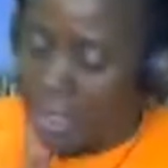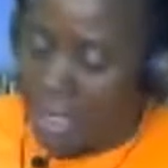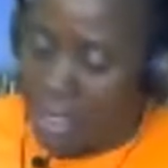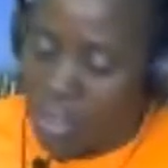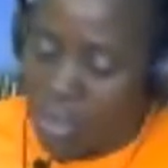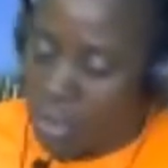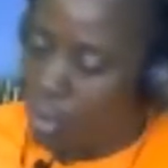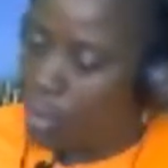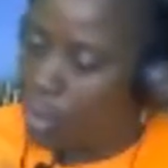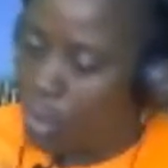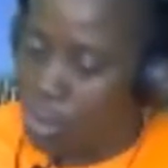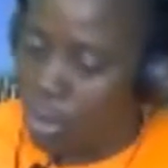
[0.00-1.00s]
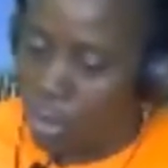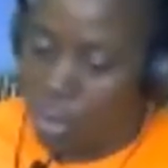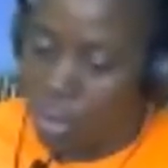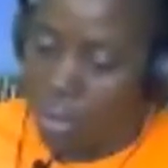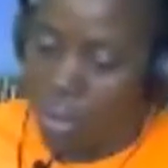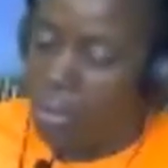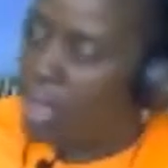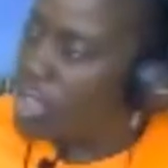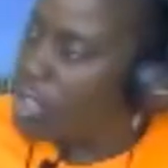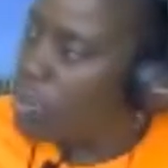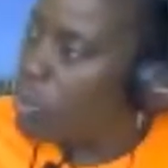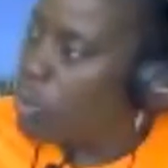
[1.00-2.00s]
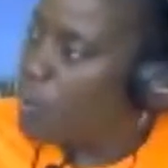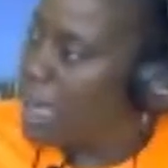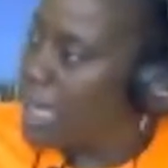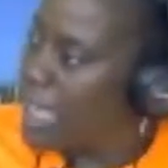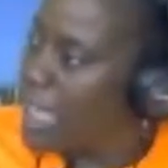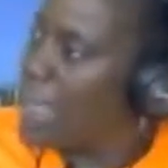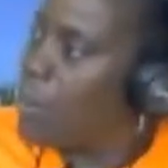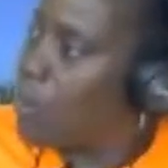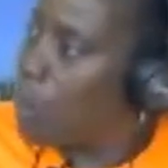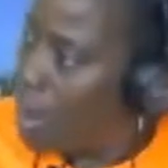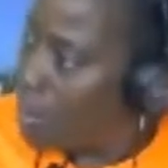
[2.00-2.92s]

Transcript: get your muscle moving and get them warm